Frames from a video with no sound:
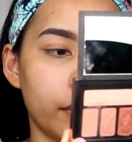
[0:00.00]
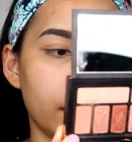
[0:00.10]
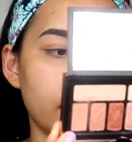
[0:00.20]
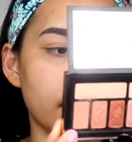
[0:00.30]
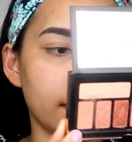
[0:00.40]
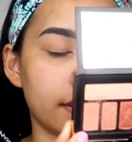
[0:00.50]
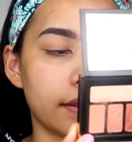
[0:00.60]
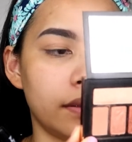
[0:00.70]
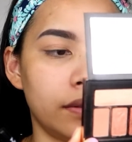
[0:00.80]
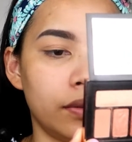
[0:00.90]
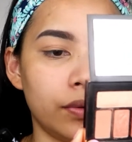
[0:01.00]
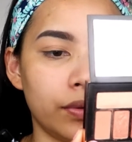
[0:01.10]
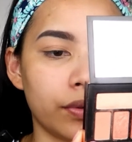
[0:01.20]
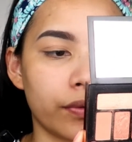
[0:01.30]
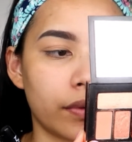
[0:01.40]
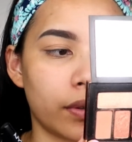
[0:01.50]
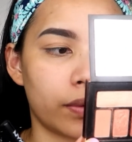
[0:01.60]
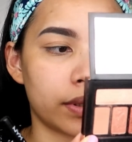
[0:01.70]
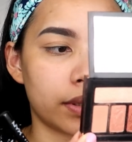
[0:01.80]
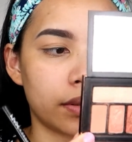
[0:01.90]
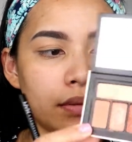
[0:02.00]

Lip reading: be using this nude rose